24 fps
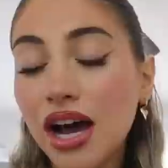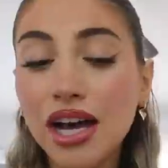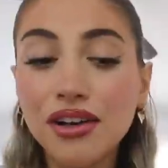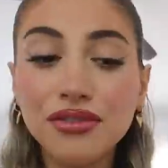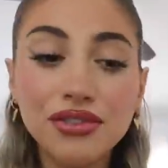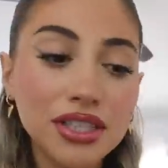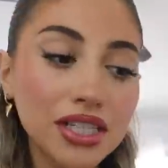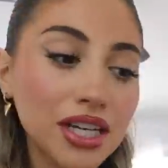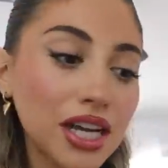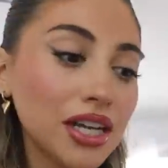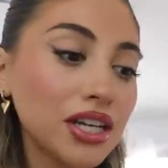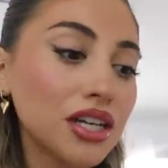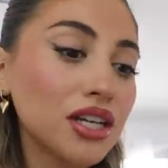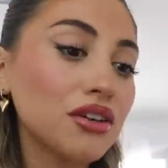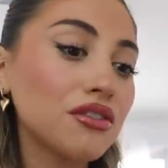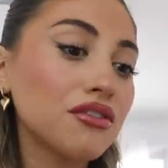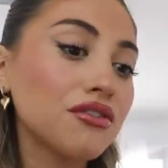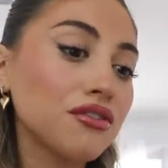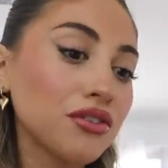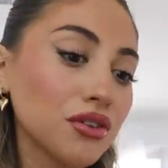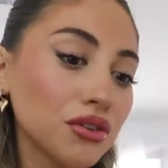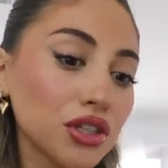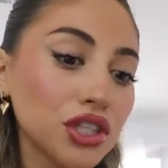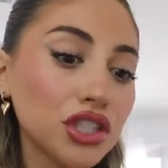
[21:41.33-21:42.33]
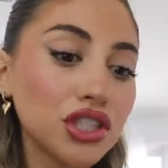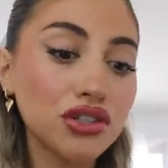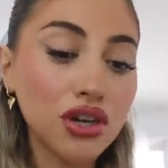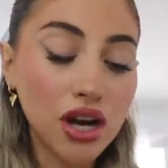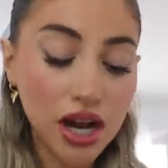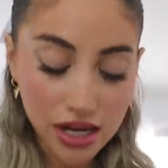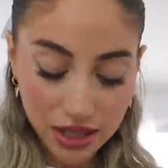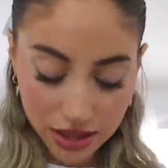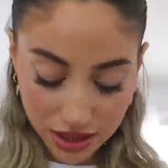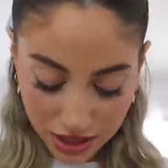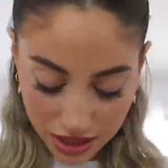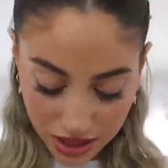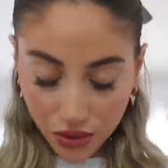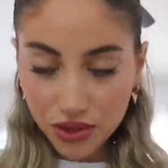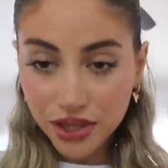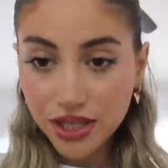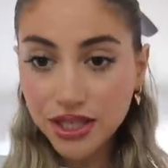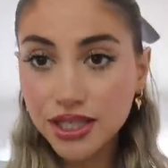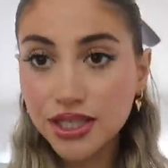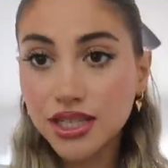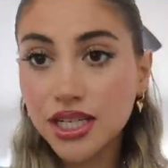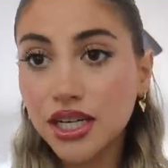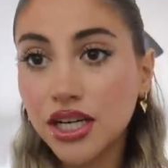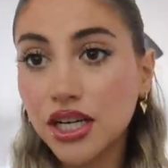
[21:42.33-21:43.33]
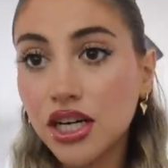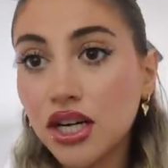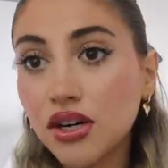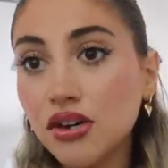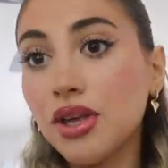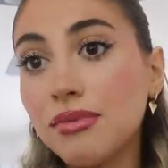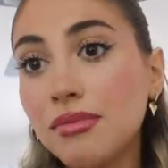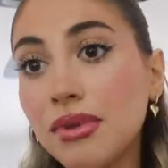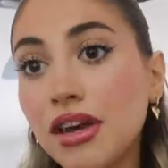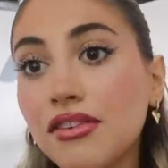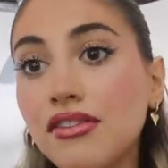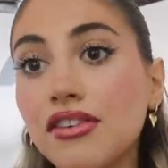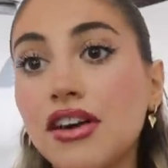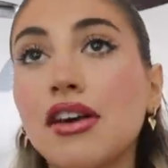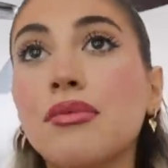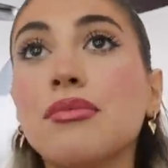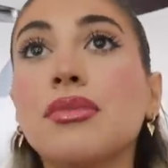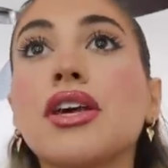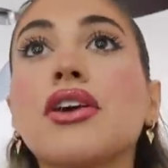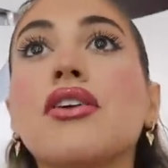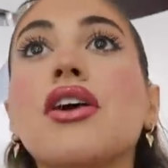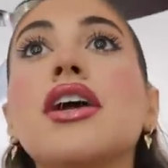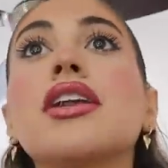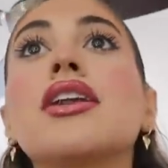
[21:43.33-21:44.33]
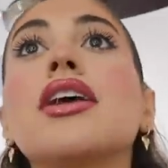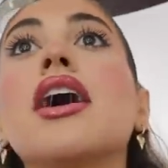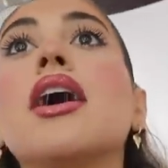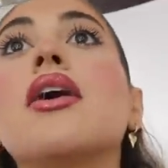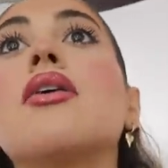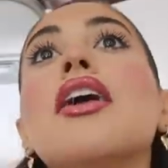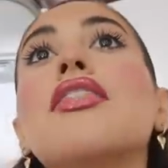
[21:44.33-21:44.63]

I have to get fully dressed for this dinner with my family right now.